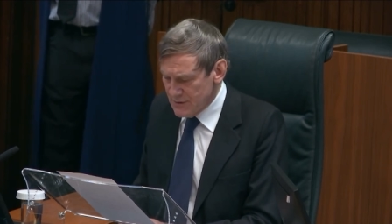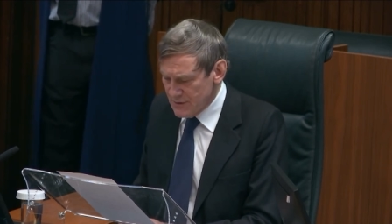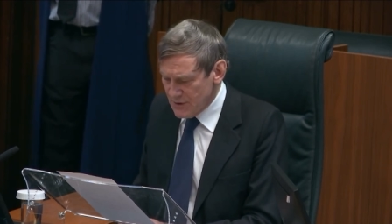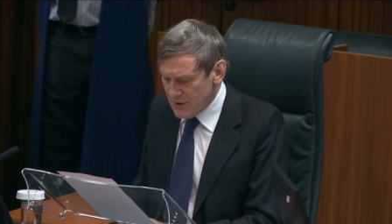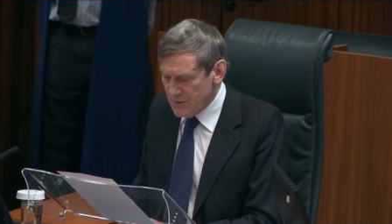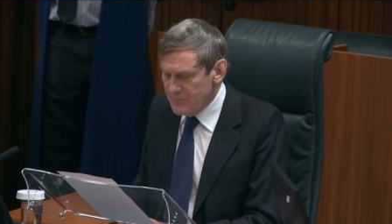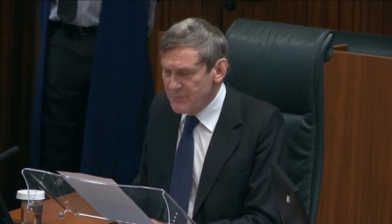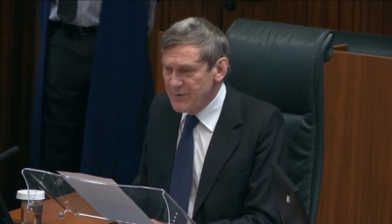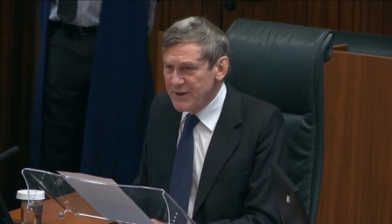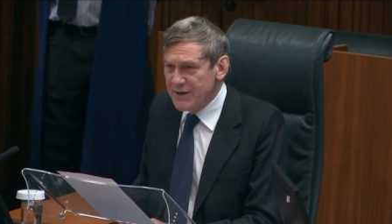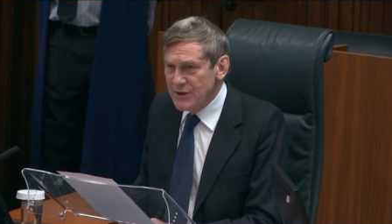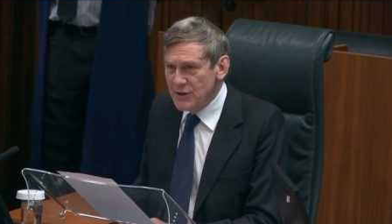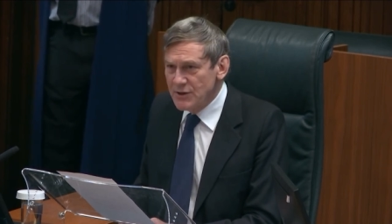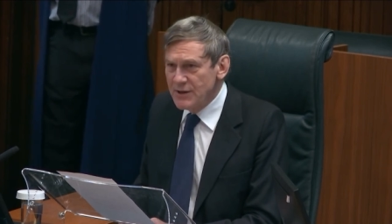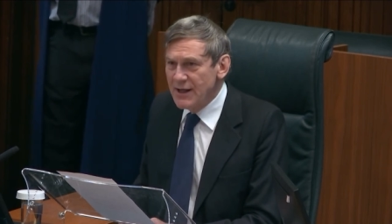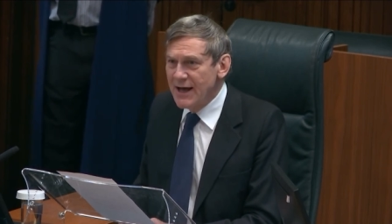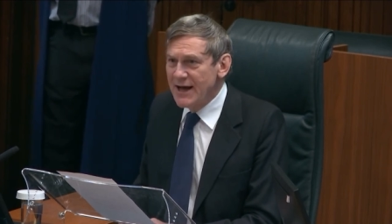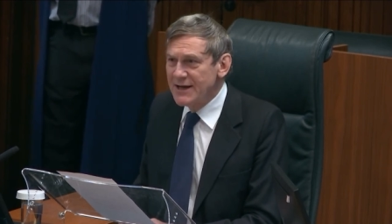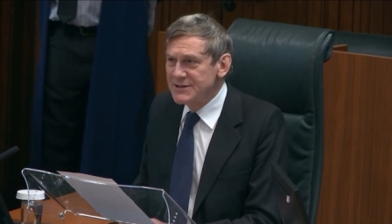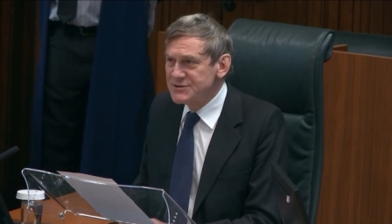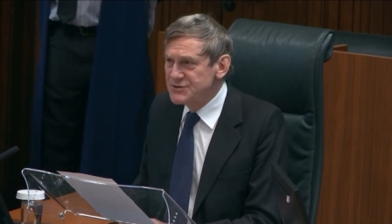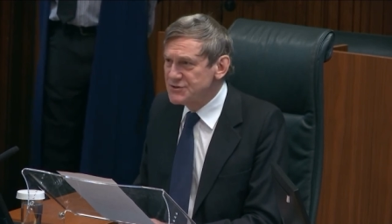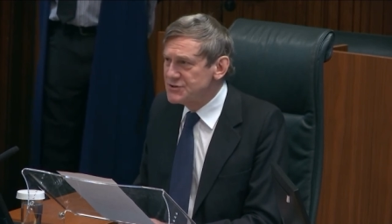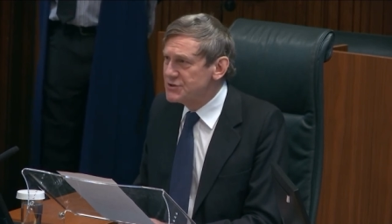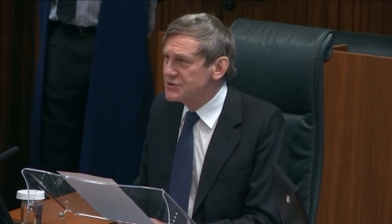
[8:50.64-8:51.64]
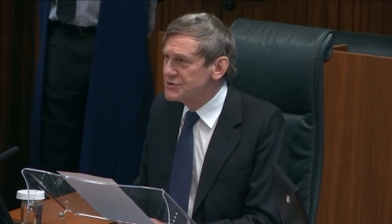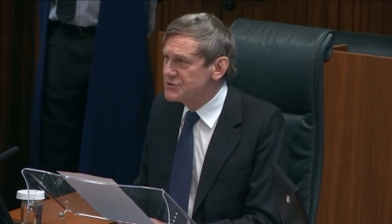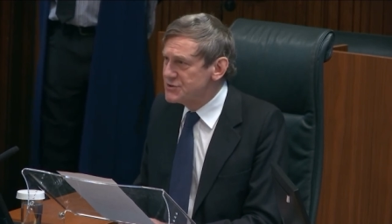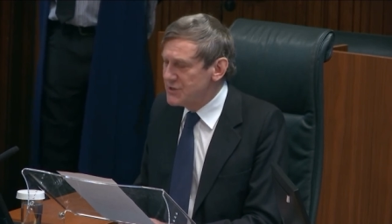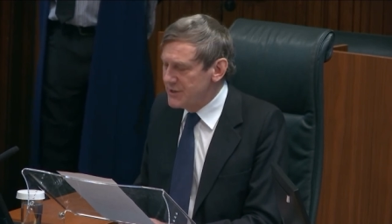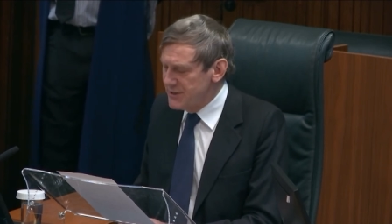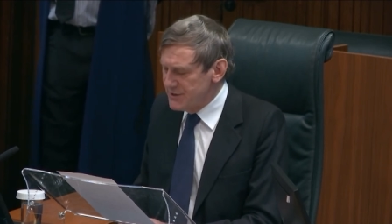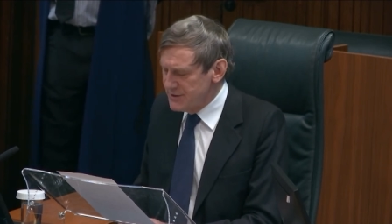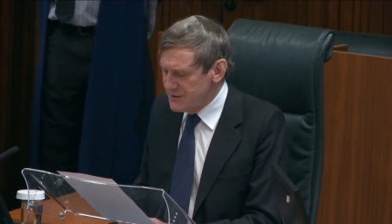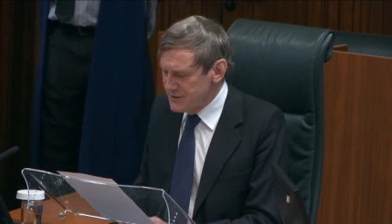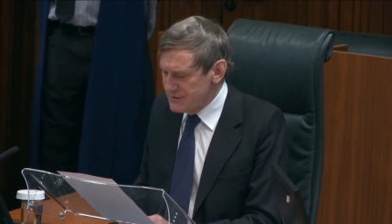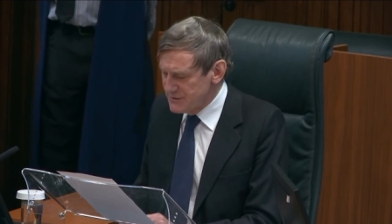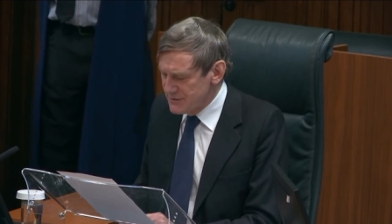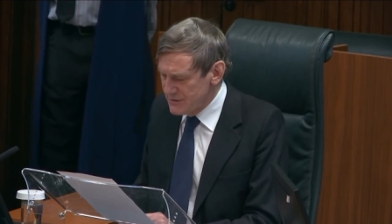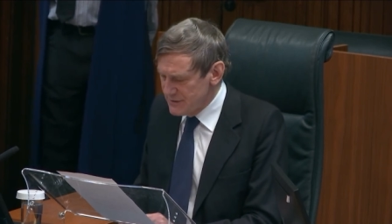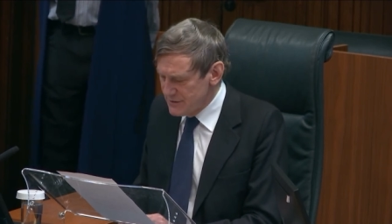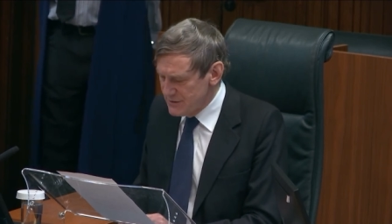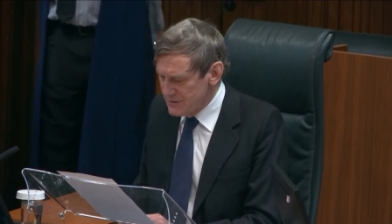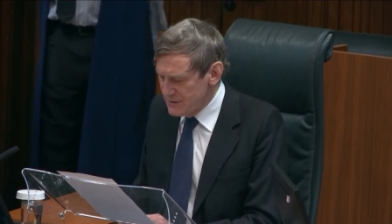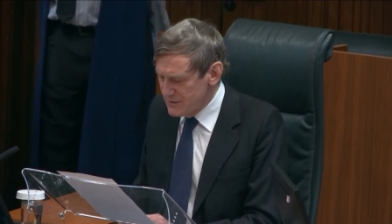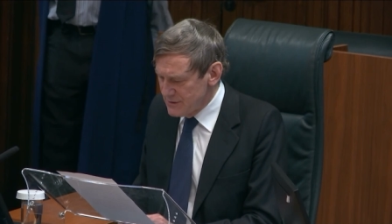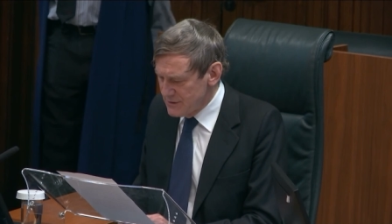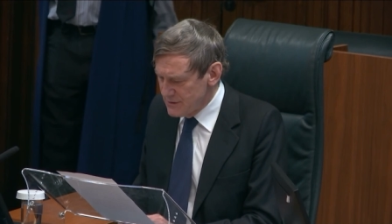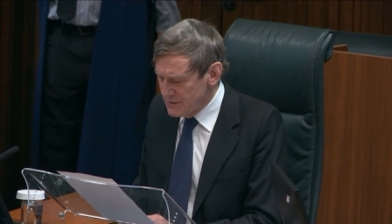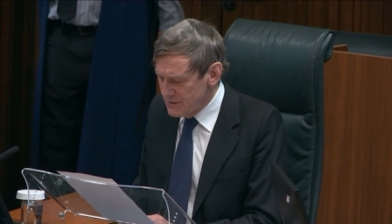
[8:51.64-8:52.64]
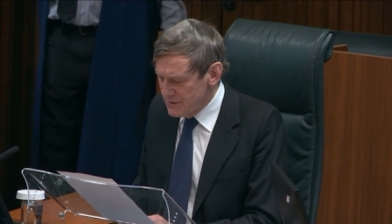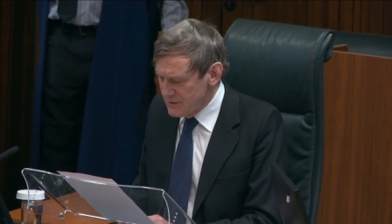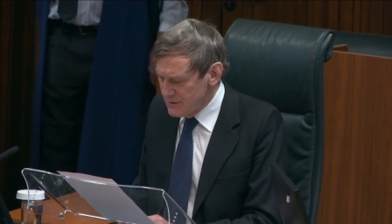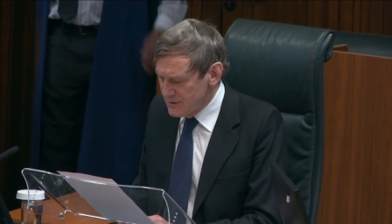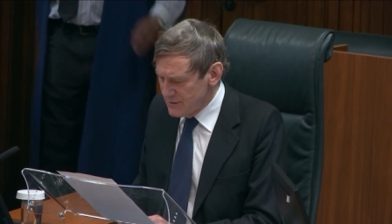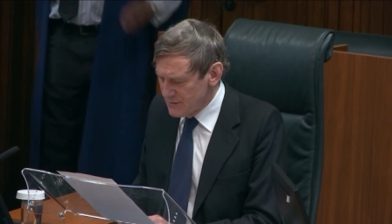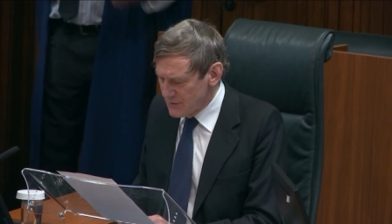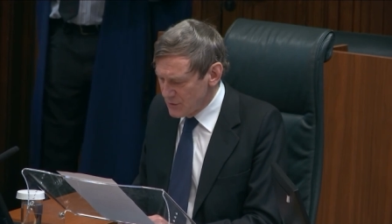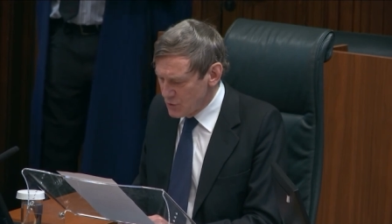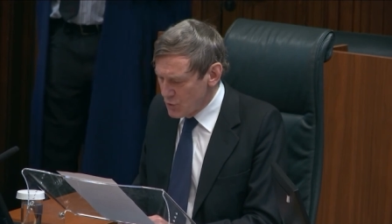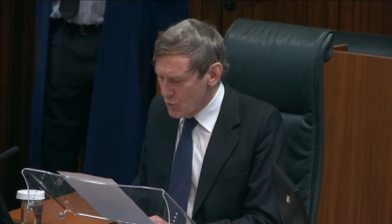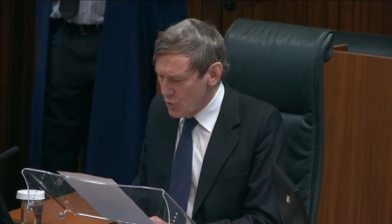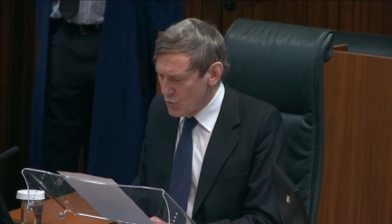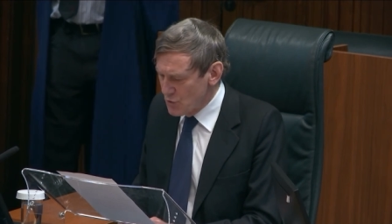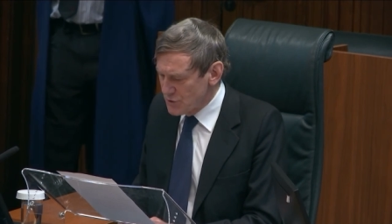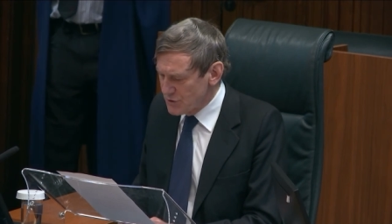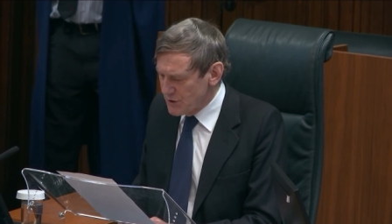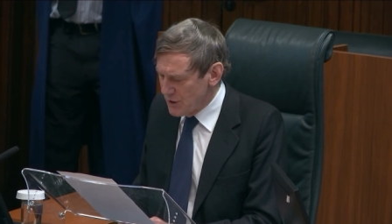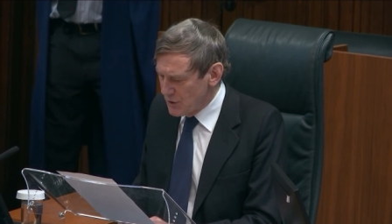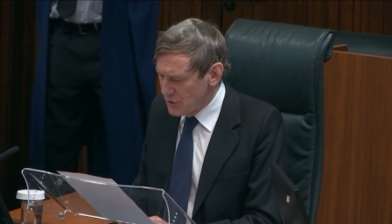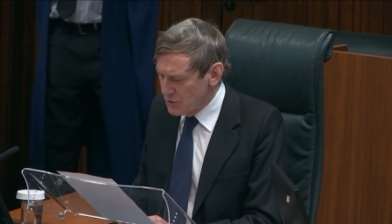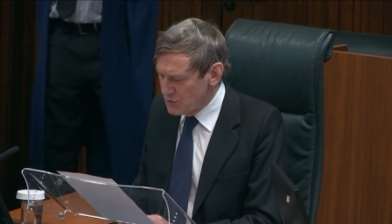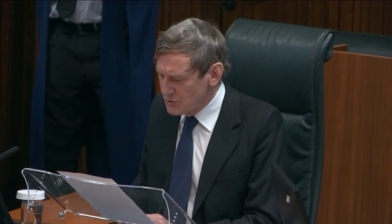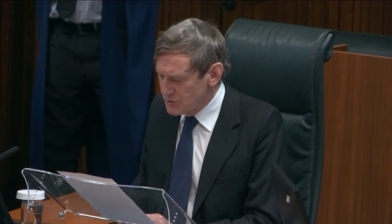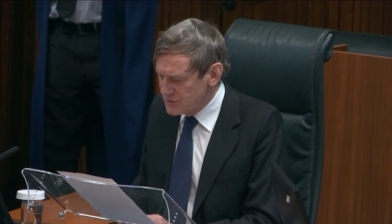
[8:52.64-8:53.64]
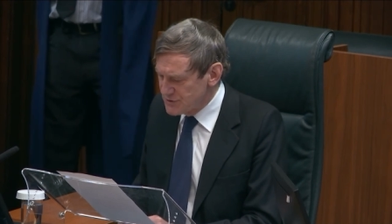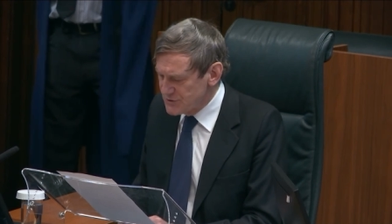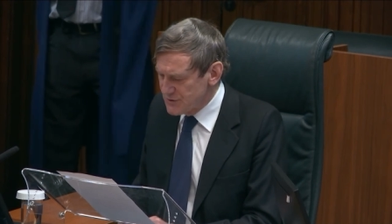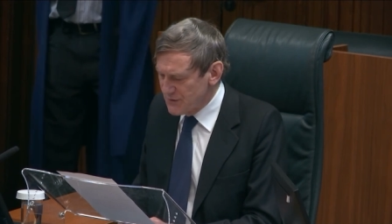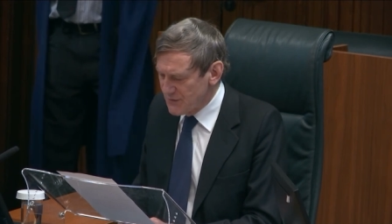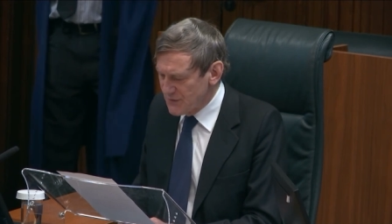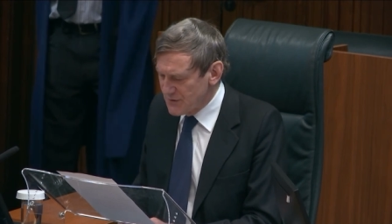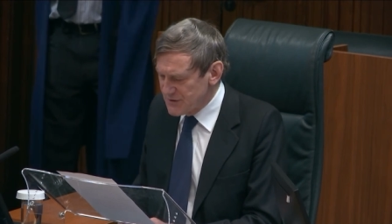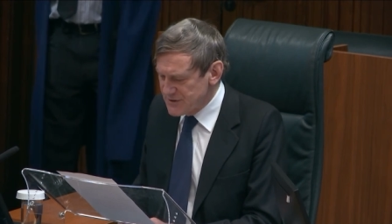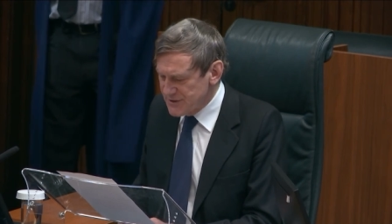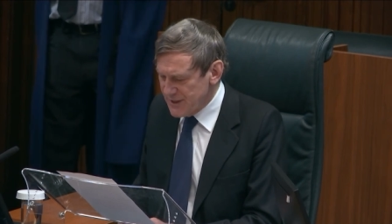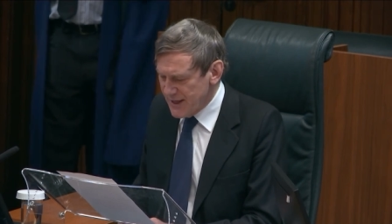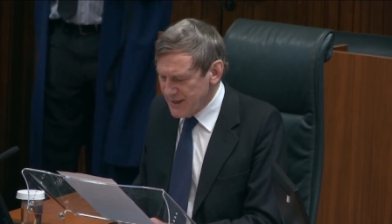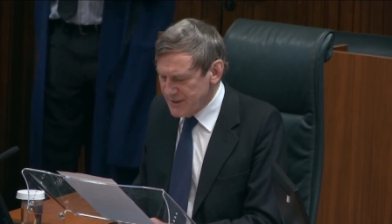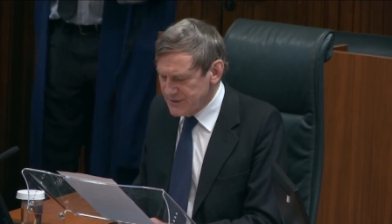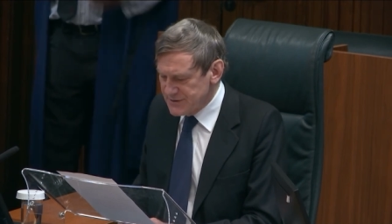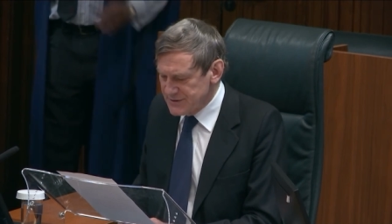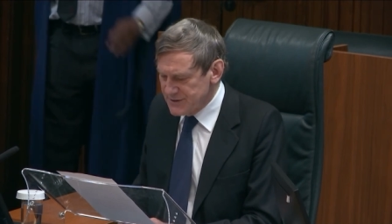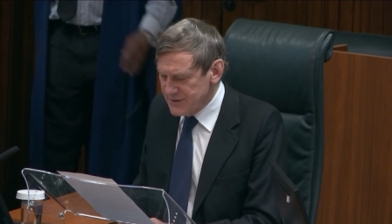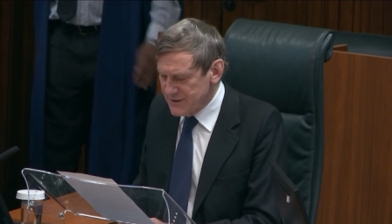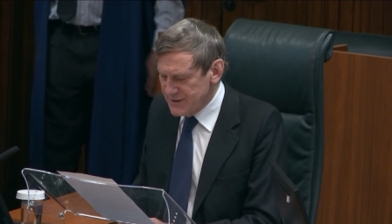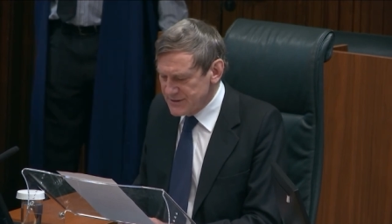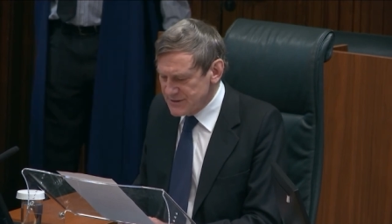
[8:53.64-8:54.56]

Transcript: The appeal has succeeded. The court holds that the Tate